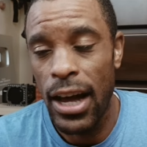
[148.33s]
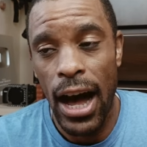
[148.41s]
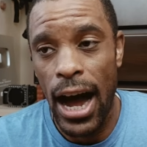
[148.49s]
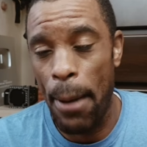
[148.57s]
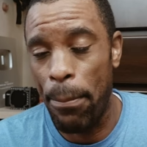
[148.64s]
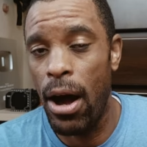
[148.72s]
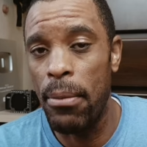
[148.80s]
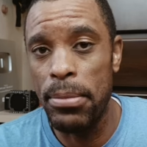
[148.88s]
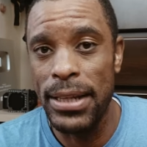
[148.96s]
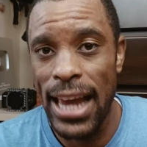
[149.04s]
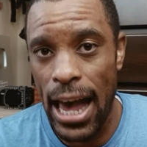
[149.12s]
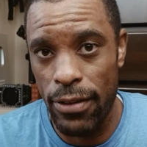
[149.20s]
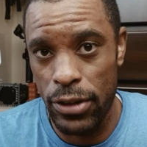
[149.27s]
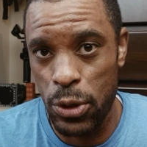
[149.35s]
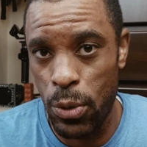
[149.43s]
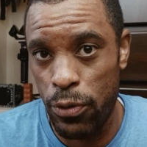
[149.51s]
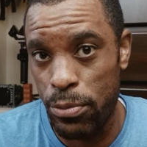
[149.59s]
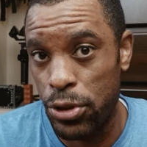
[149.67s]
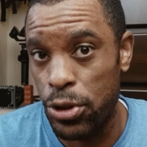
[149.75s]
I probably have
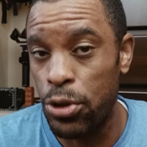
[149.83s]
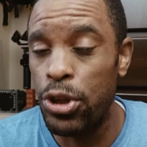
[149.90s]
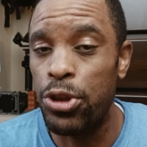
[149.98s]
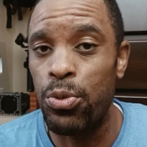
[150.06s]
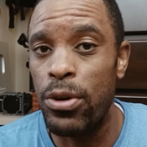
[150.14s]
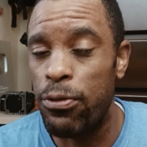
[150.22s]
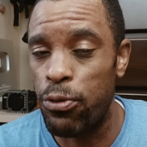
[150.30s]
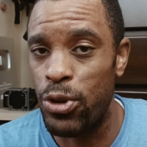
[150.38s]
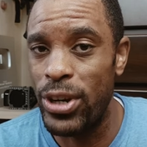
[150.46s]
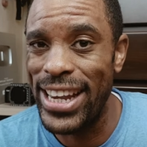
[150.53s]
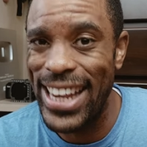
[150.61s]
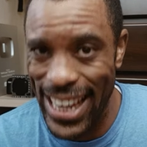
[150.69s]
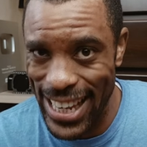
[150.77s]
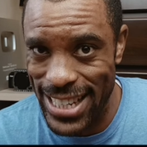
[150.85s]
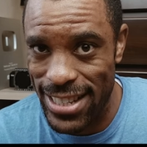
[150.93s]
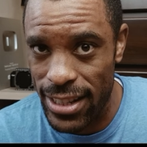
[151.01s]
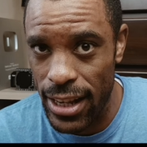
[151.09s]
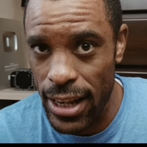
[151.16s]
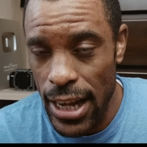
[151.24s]
anywhere from two to three free
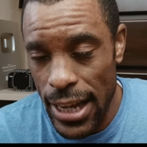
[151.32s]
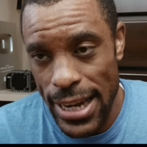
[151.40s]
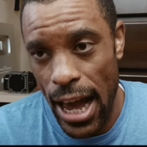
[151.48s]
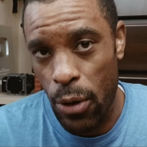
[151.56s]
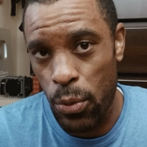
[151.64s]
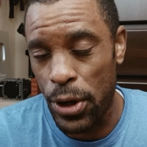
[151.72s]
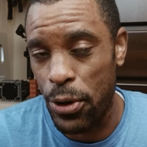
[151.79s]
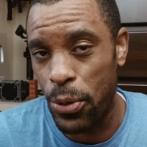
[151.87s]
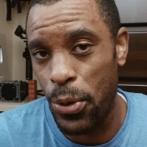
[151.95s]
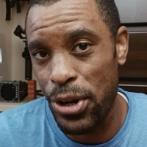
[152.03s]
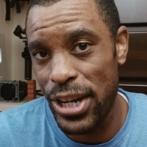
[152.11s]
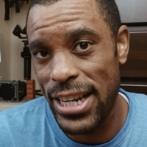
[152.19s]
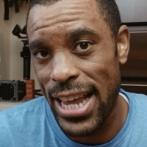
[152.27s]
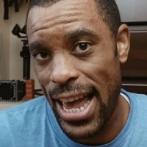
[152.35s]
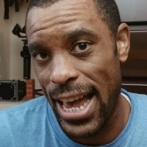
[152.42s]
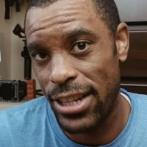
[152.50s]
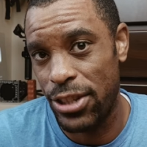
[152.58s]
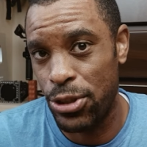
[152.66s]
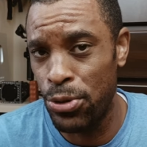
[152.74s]
gigs. Now recording
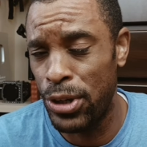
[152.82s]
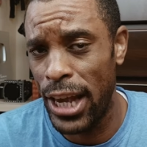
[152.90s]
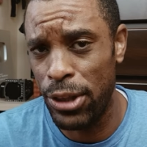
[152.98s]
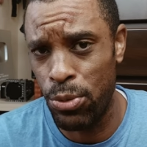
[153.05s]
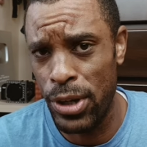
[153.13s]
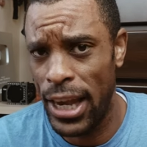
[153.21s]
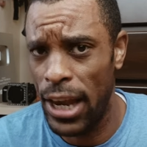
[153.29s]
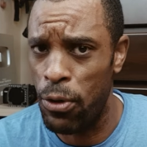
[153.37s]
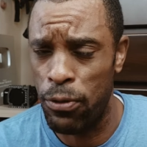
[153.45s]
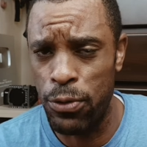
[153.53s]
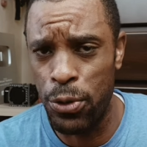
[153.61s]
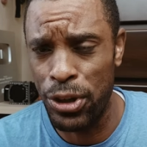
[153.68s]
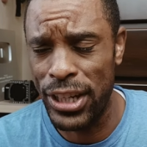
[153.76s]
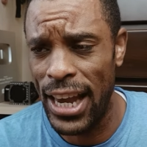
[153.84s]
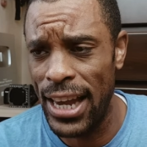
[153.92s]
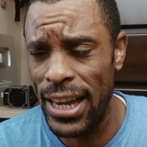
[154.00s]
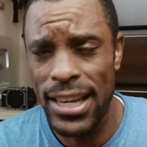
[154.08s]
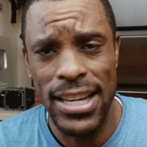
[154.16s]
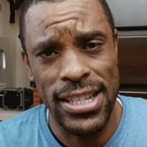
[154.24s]
at 2K, 3K, or
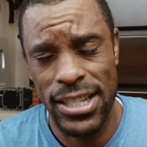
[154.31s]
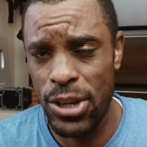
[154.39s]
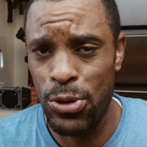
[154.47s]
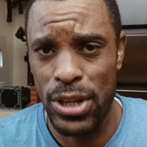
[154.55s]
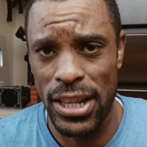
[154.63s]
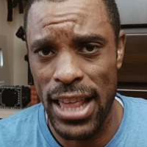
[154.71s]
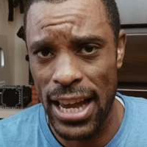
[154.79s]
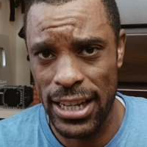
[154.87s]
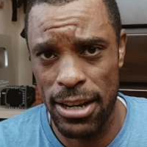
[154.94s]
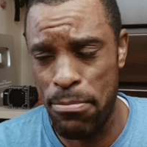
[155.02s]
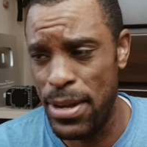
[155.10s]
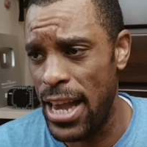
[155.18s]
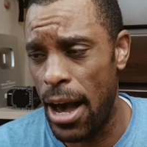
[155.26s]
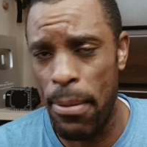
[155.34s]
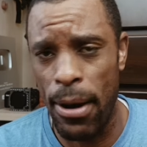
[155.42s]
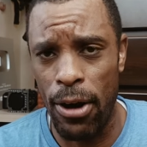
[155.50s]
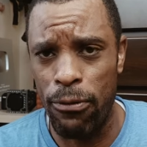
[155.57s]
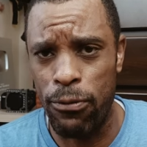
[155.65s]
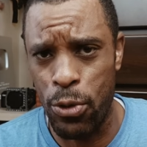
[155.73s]
4K, seriously, that could be
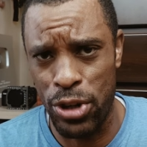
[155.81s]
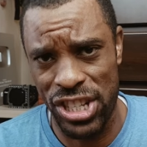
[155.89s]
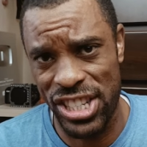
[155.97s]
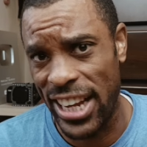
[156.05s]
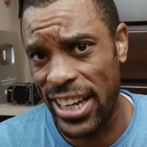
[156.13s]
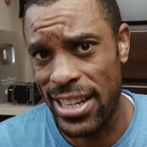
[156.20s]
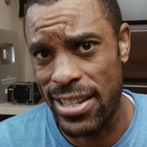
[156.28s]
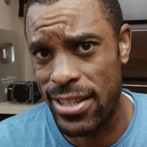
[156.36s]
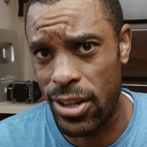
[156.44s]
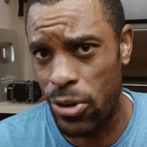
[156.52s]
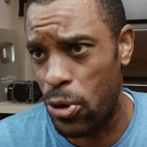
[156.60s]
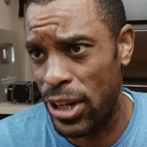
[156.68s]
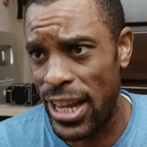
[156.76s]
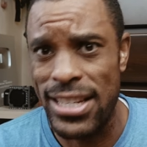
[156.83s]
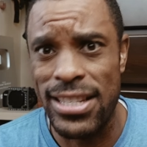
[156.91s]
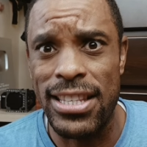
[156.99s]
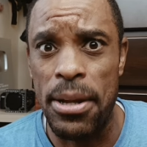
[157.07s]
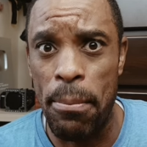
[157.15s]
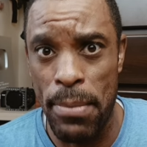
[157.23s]
about 40 seconds or less
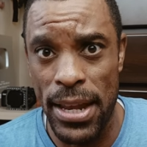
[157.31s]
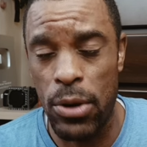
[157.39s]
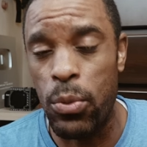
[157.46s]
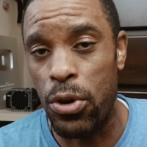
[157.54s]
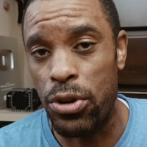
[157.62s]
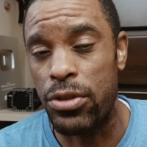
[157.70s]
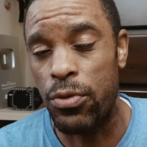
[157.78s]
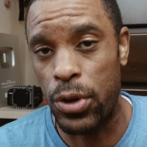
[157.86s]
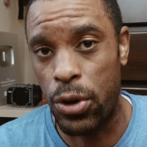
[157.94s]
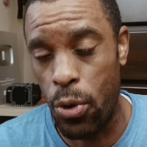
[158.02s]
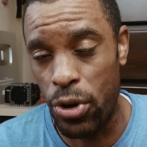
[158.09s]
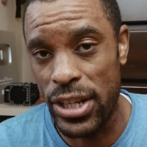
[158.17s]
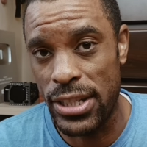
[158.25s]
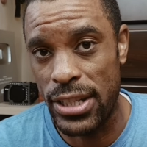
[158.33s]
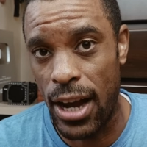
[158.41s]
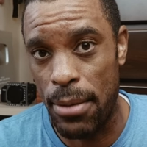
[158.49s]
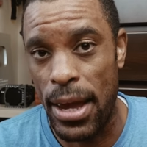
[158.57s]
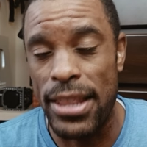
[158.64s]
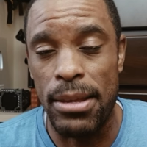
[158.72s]
than a minute worth of recording
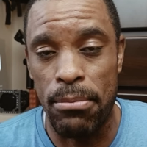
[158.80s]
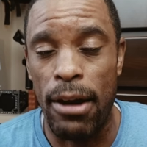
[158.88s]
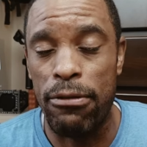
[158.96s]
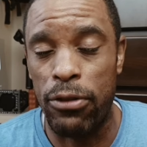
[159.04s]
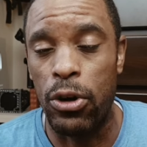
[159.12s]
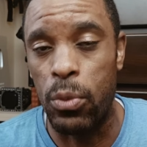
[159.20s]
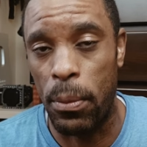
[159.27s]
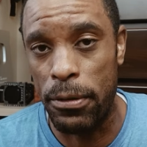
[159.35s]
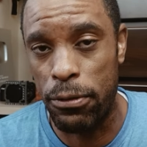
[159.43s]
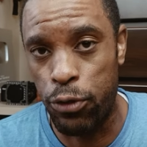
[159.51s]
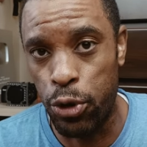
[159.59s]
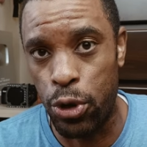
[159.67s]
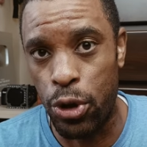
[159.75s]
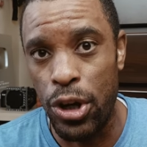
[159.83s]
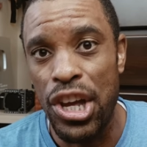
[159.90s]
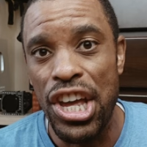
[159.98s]
time, and then my phone will be full.